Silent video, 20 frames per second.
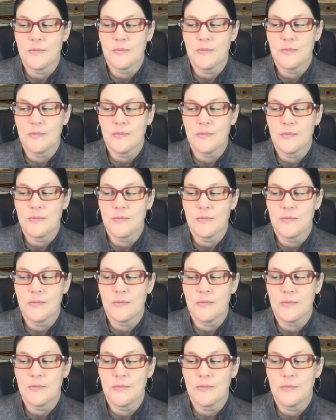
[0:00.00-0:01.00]
they
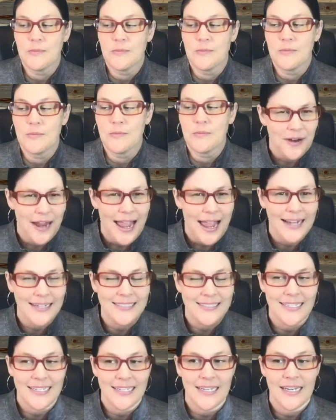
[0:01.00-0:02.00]
engage and
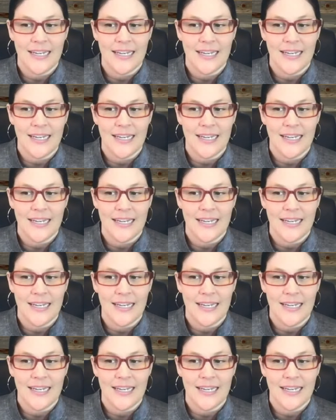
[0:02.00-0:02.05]
interact,